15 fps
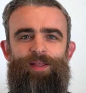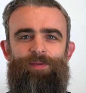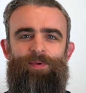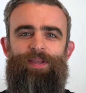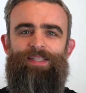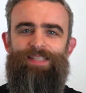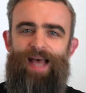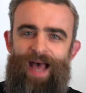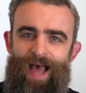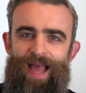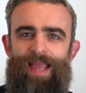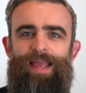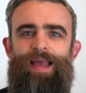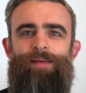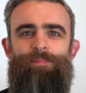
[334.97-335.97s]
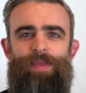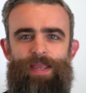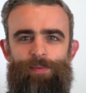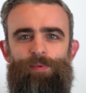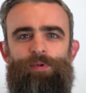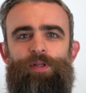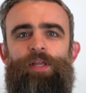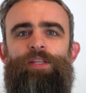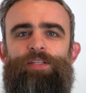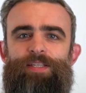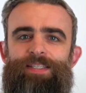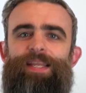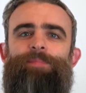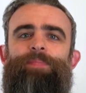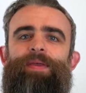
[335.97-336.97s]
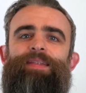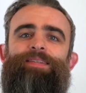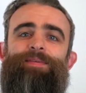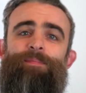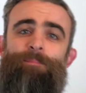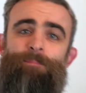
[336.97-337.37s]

because I am able to dip into